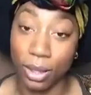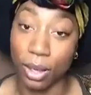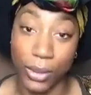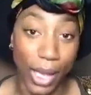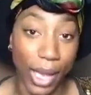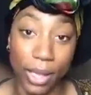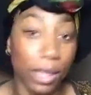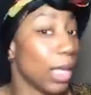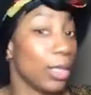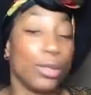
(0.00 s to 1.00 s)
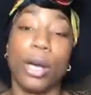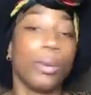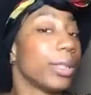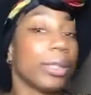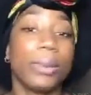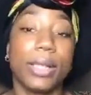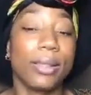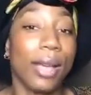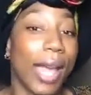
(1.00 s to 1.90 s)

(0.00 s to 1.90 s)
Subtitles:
Okay? Don't do it.